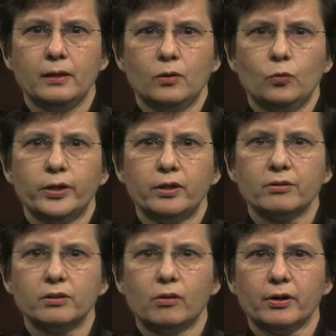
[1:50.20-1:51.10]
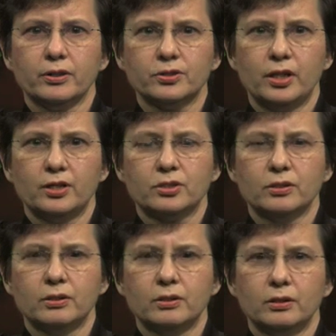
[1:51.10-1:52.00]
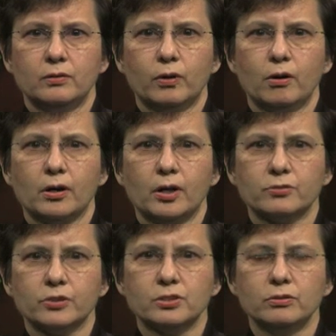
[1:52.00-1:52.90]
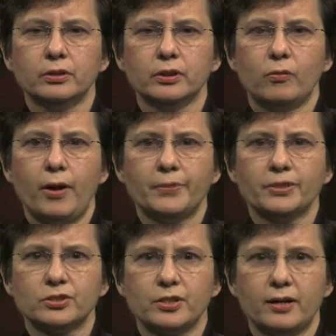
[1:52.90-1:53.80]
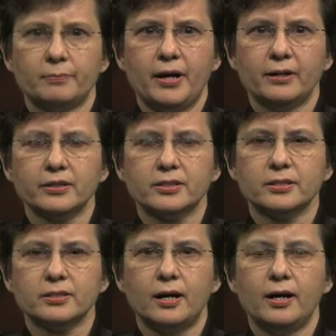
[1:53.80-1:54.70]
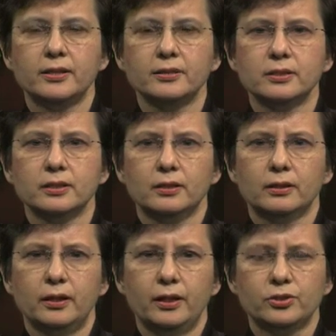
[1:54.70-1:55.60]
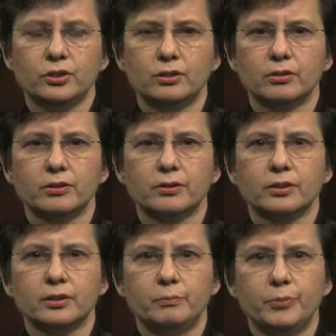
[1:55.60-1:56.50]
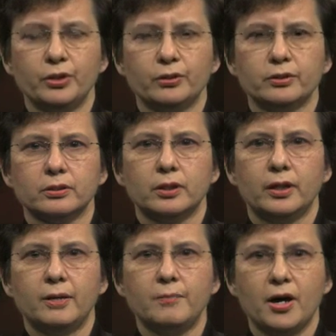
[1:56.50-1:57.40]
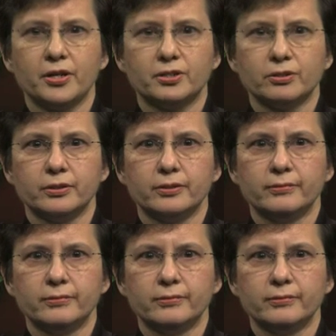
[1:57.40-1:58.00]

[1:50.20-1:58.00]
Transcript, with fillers: We are the organization where our country's nuclear weapons stockpile is designed, engineered, built, and monitored.